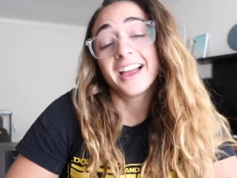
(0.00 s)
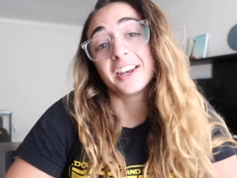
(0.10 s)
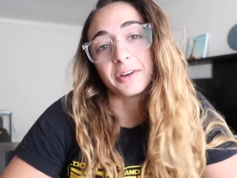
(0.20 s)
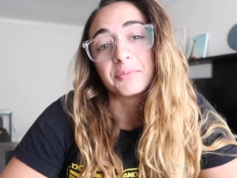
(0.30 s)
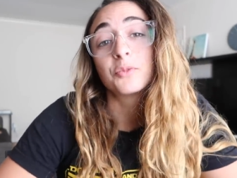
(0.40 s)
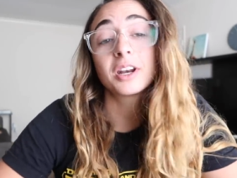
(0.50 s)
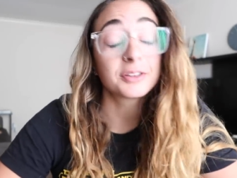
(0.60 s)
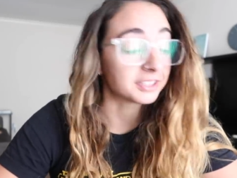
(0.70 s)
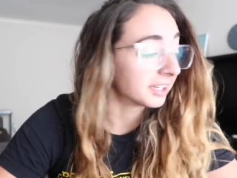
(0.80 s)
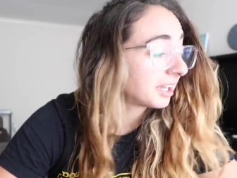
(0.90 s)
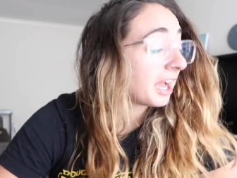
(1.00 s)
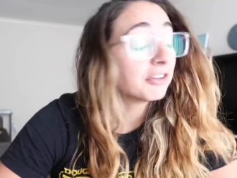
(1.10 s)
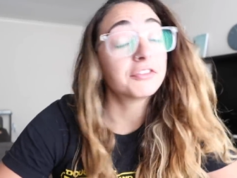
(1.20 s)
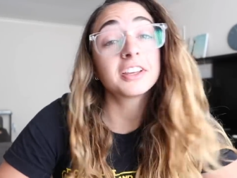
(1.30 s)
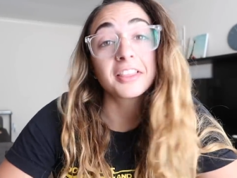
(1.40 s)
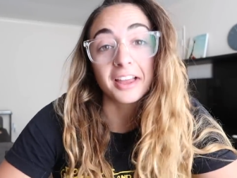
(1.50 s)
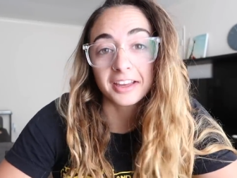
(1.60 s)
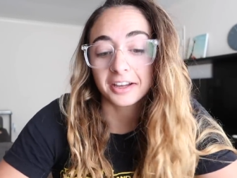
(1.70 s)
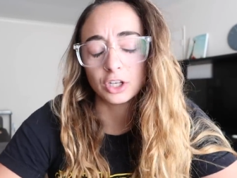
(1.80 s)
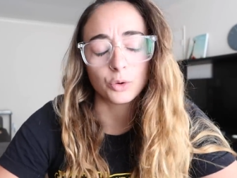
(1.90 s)
Anyway, what I was saying, I feel
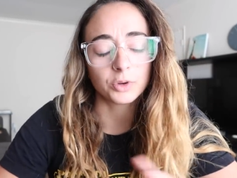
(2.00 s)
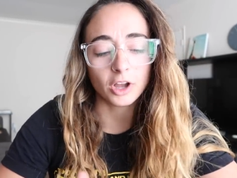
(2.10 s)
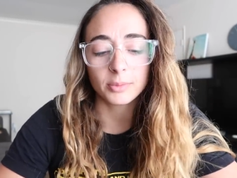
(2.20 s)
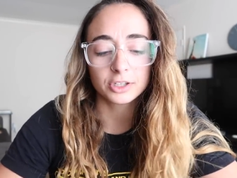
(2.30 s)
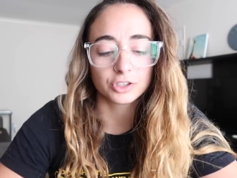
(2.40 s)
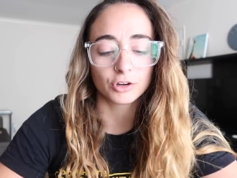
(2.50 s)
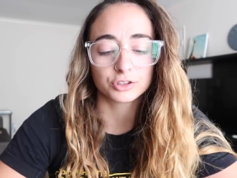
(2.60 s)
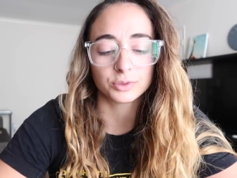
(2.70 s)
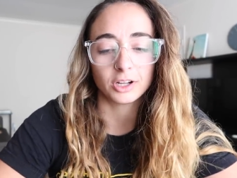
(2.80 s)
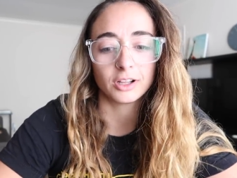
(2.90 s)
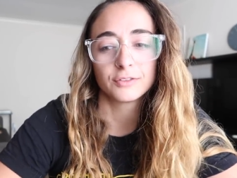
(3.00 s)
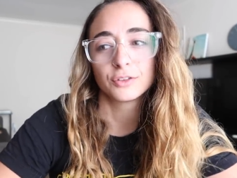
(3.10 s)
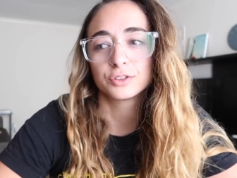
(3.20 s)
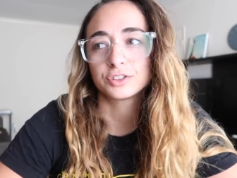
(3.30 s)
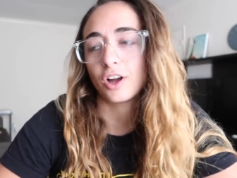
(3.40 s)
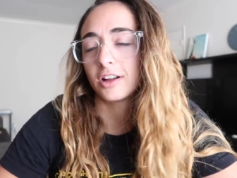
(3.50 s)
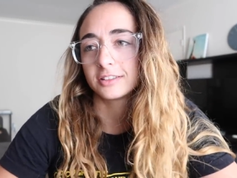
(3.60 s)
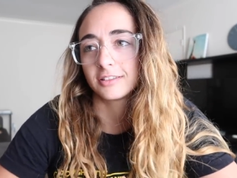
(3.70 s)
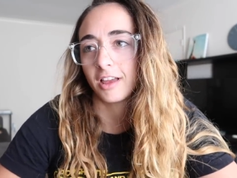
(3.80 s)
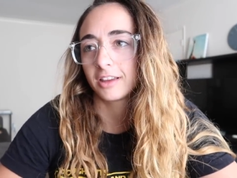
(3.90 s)
like, you know, we all make jokes and we all have those
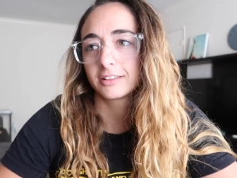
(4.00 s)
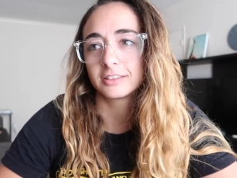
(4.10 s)
thoughts, like,